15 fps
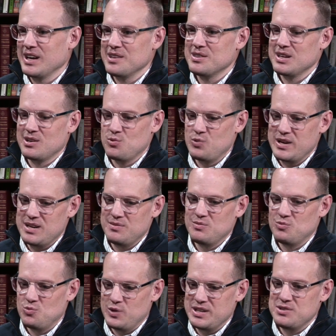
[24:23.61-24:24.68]
I think we
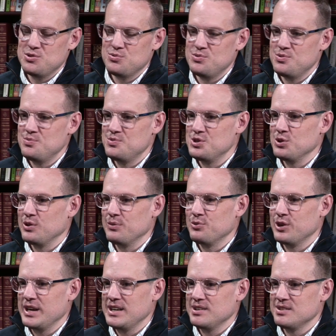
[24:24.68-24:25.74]
do
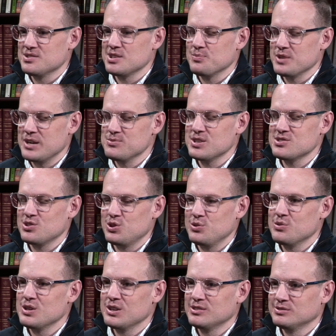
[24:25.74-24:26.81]
deliberate, and sometimes that's a
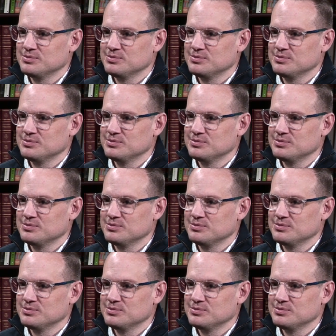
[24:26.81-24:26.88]
good thing.